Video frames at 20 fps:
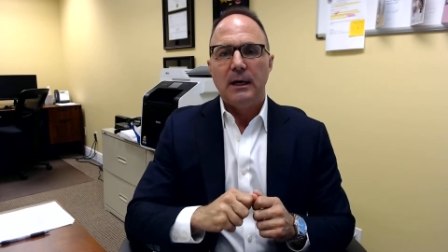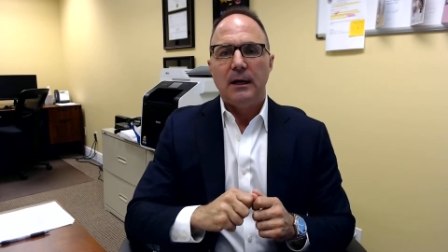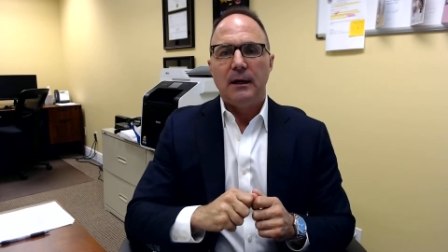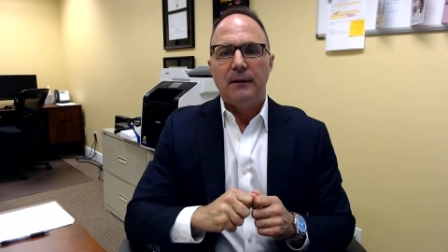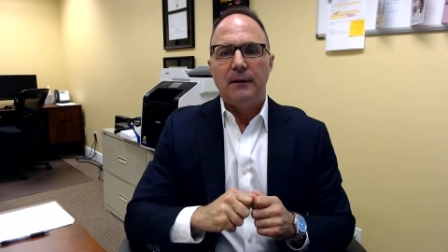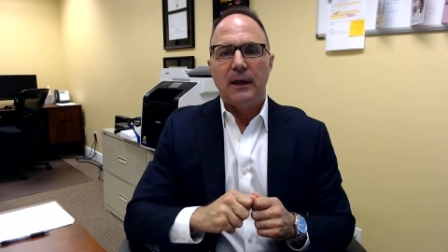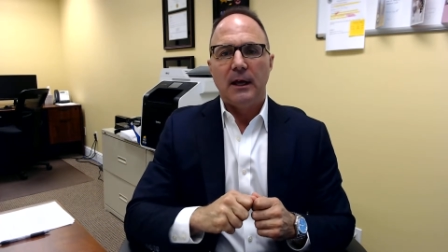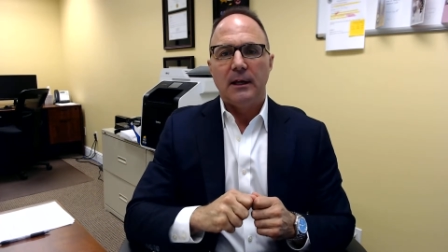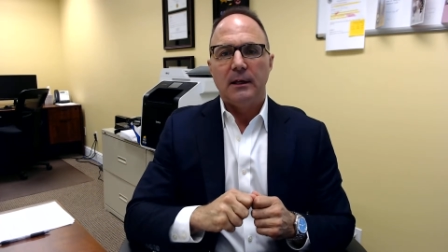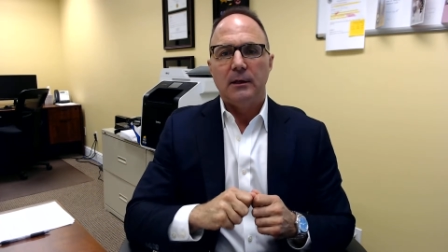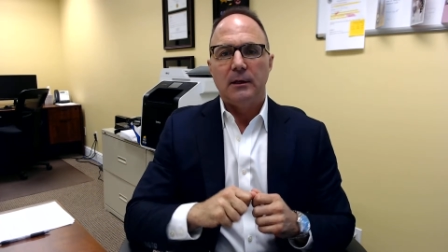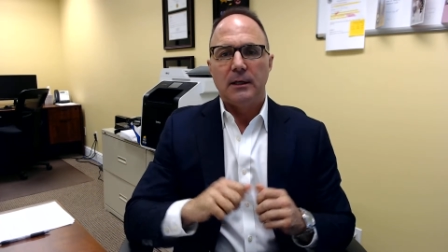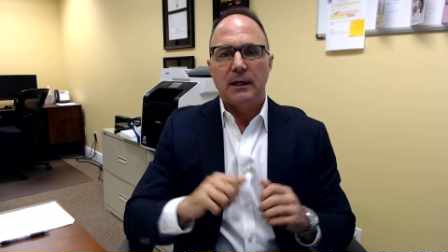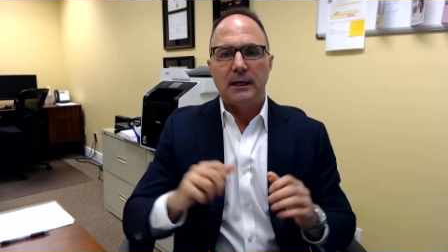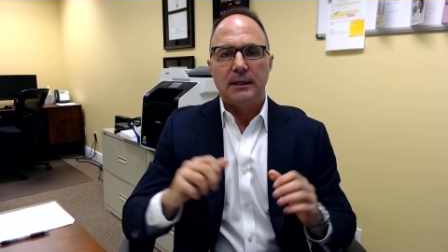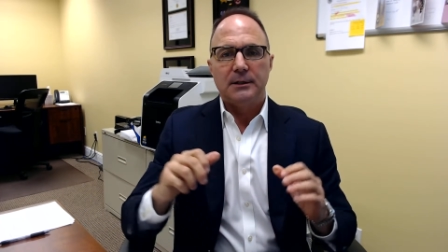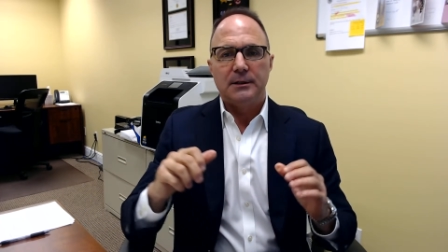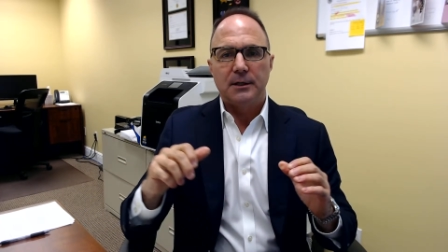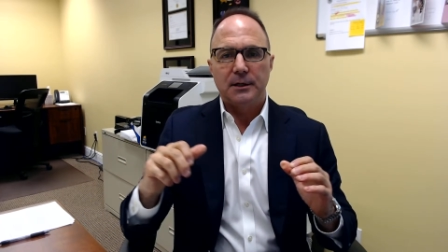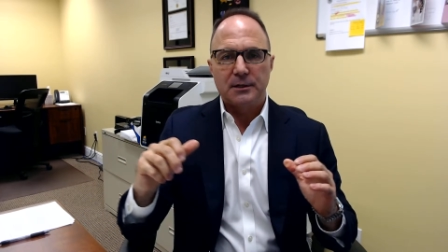that uh,
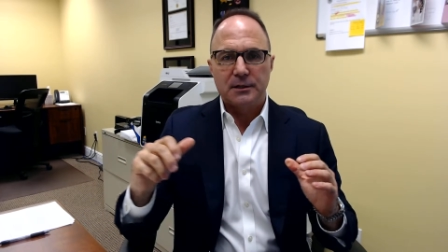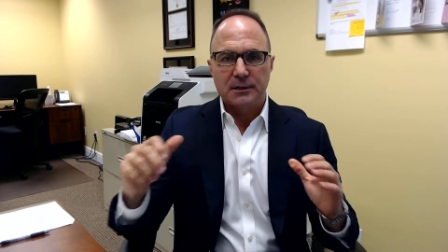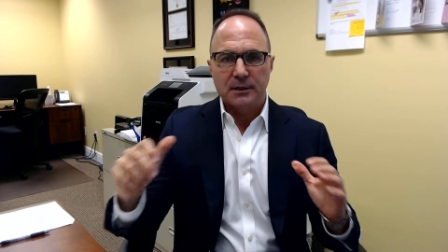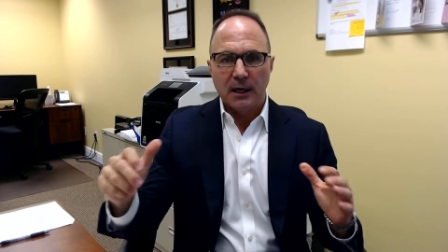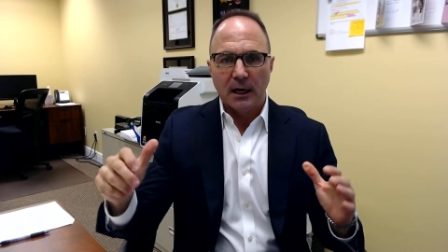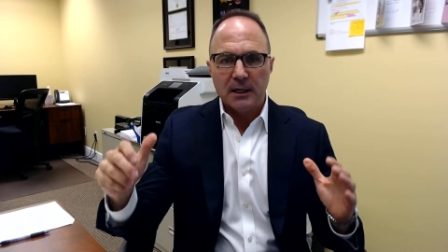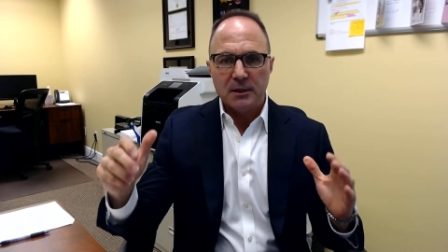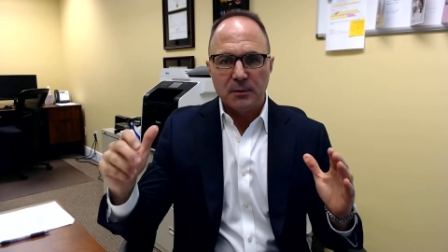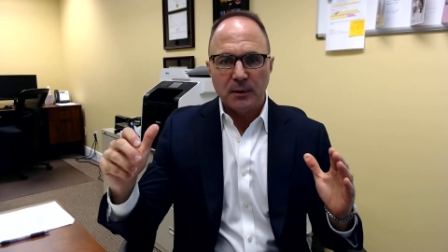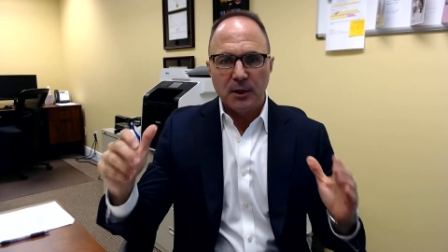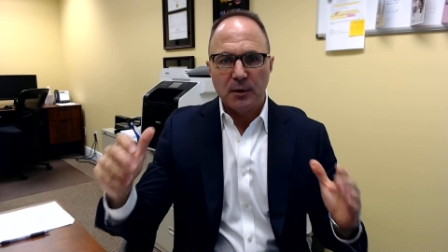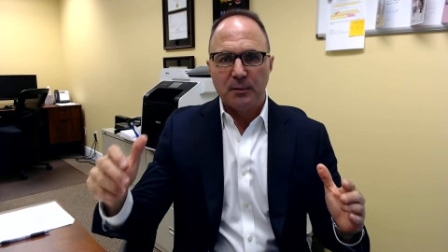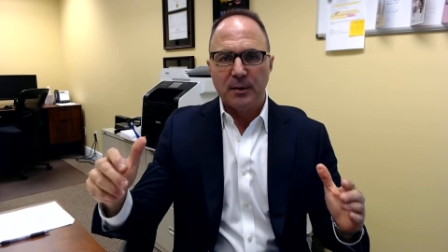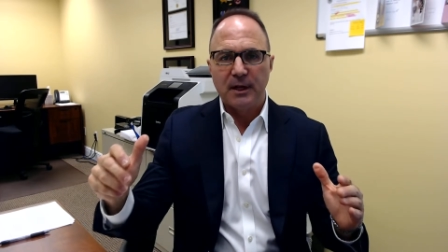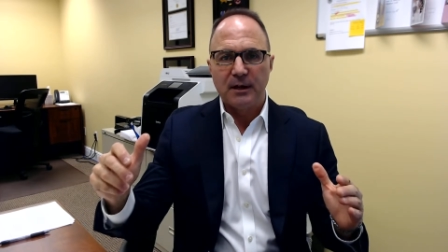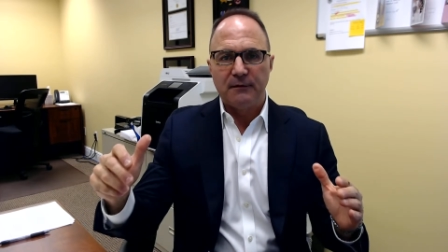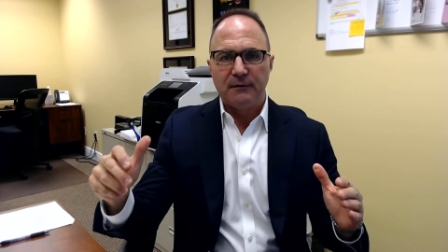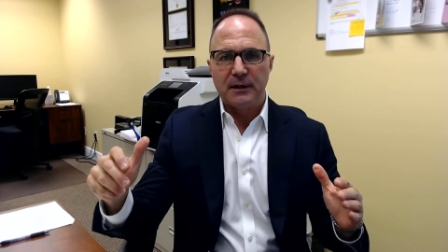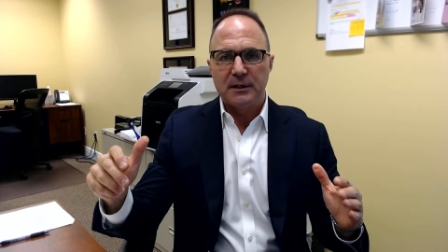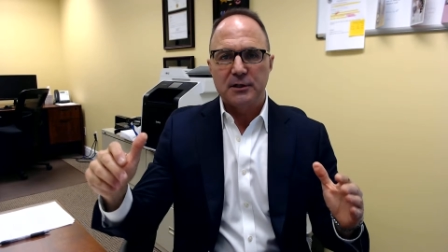discuss what your
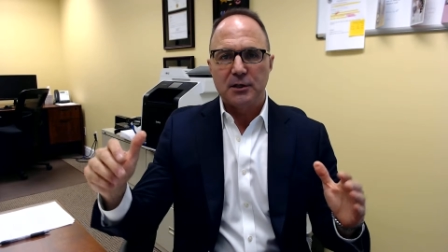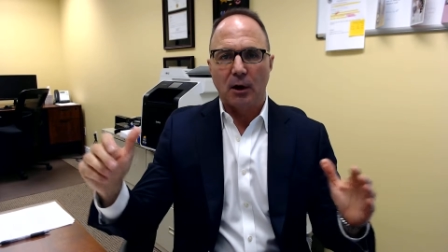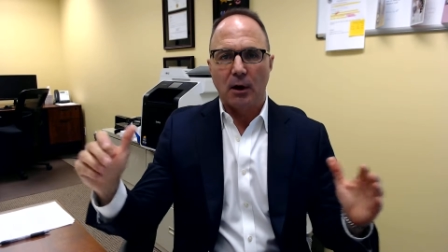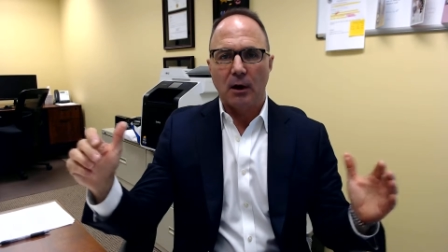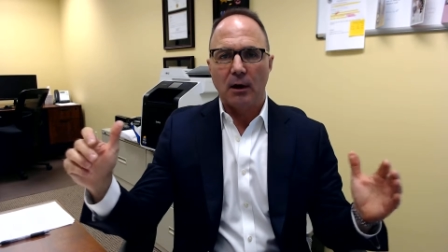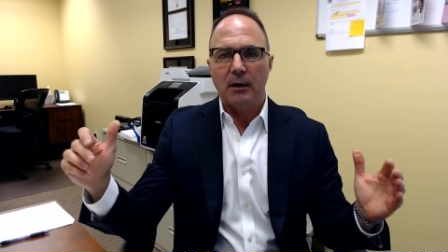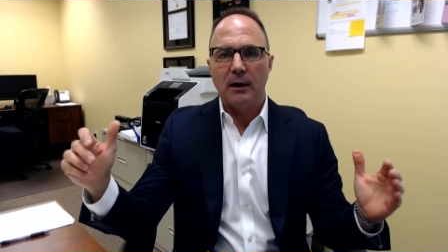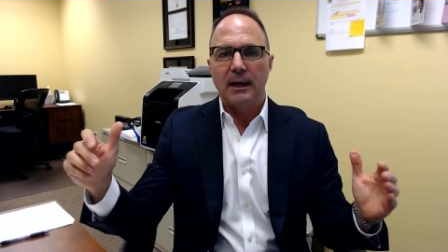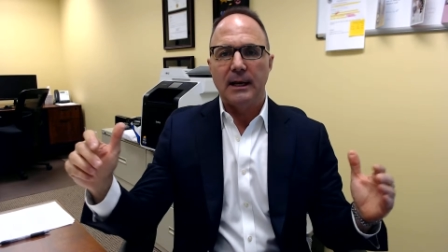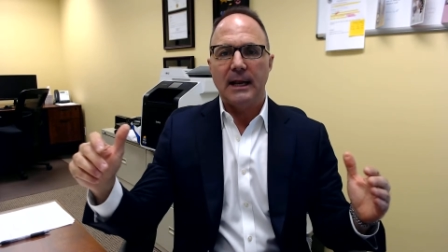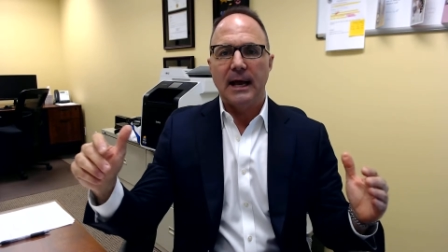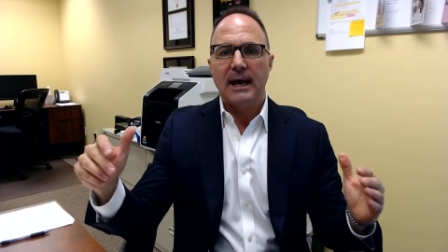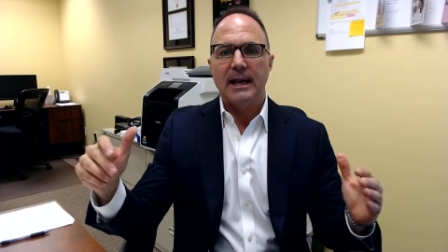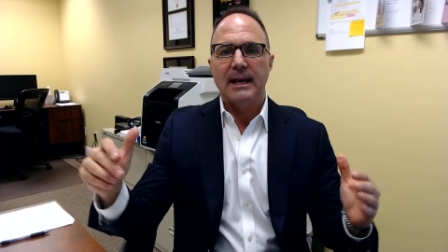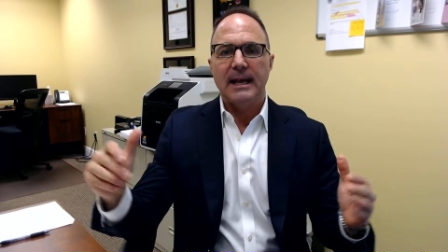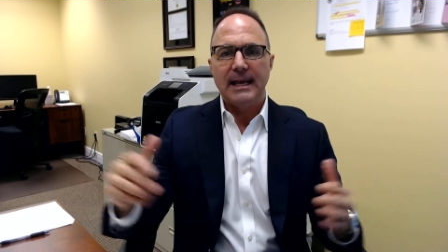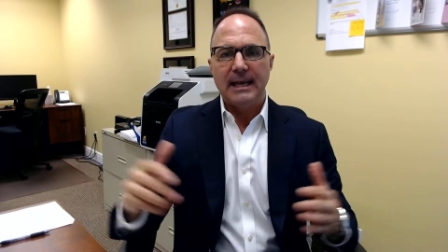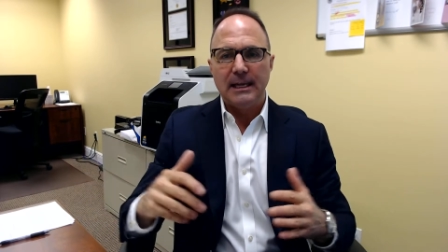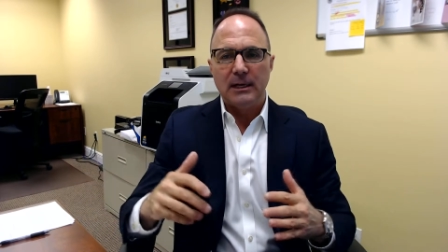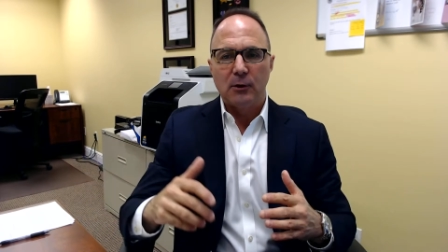benefits are and how
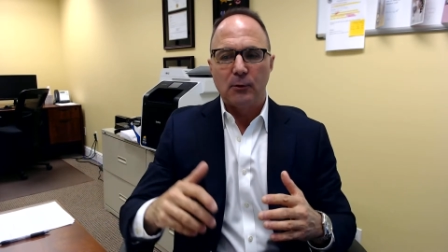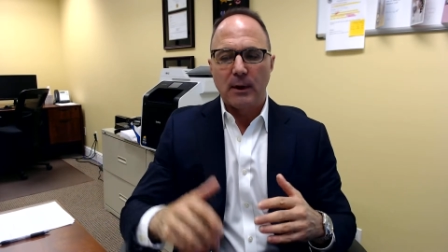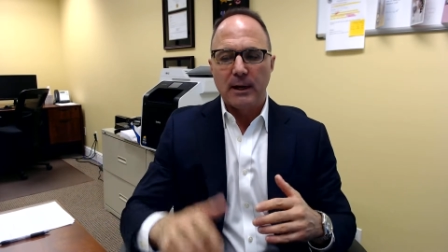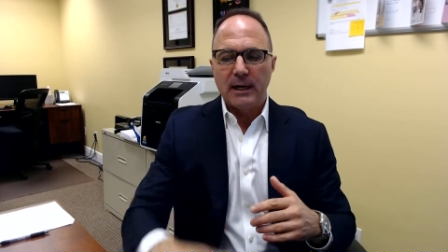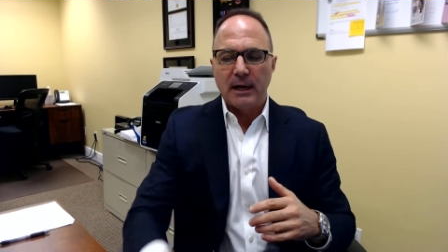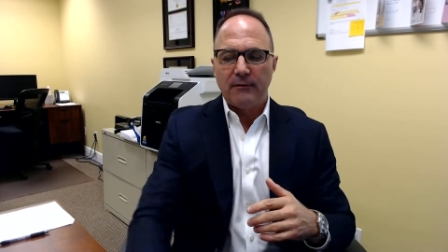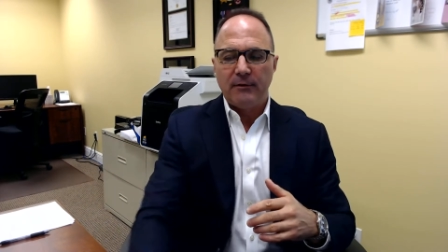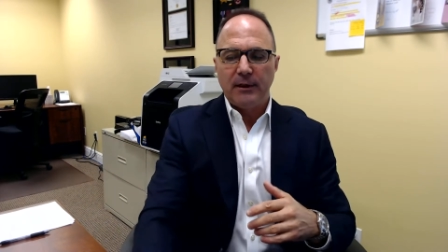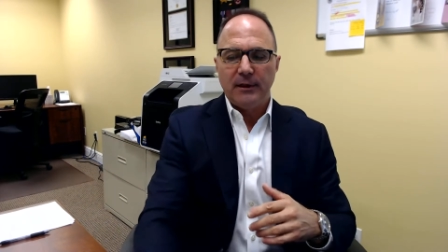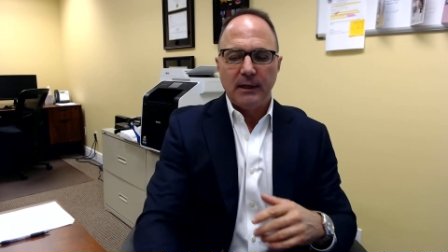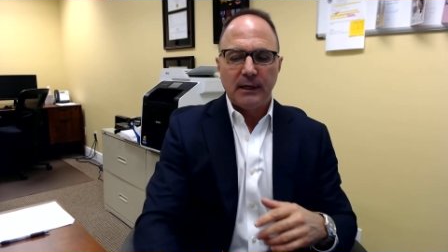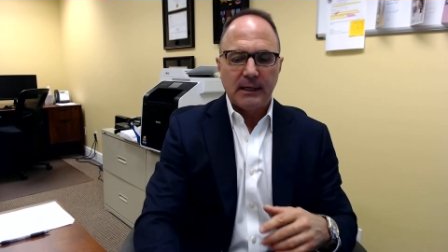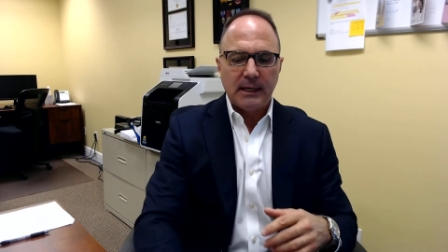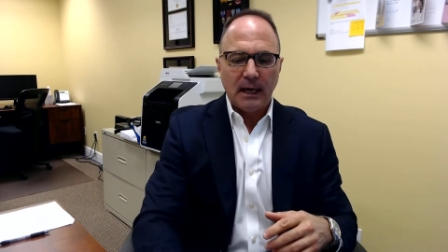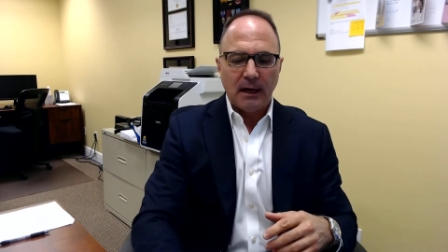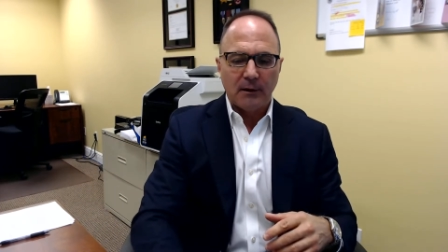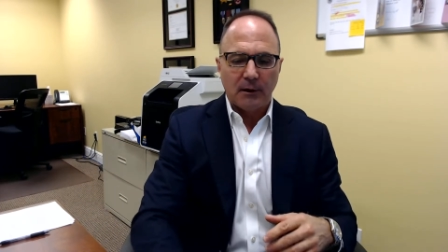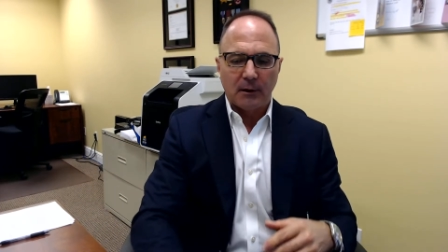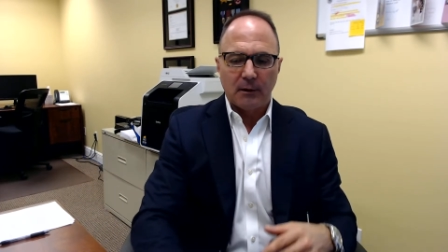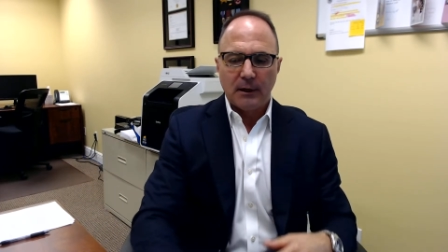to integrate everything
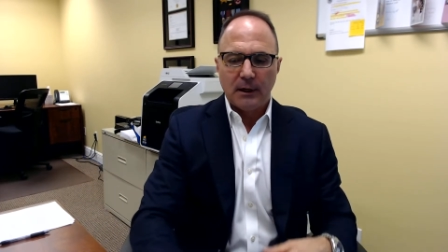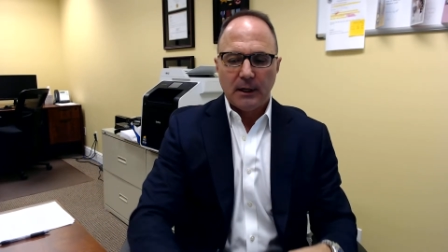together.